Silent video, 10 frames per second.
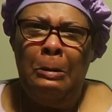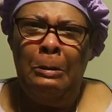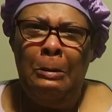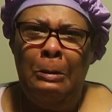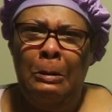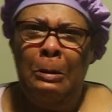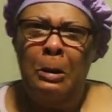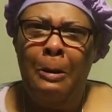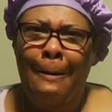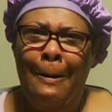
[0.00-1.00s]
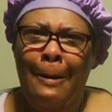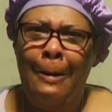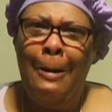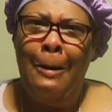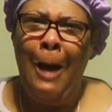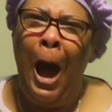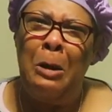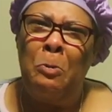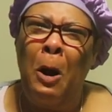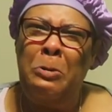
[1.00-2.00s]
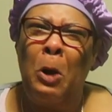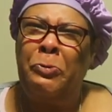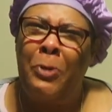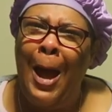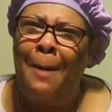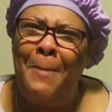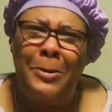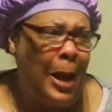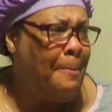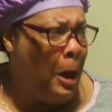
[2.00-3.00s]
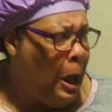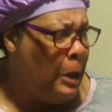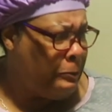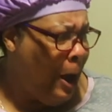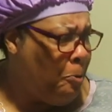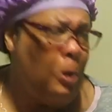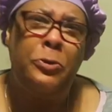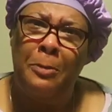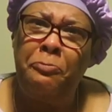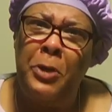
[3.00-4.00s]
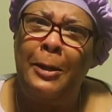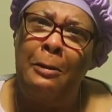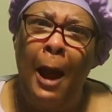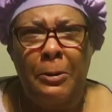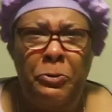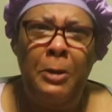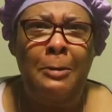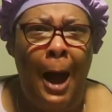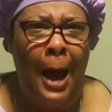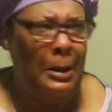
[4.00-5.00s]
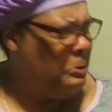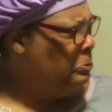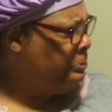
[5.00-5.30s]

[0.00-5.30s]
It got M&M chocolate in it. I don't want no trail mix. I'm hungry. I want some chicken like she got it.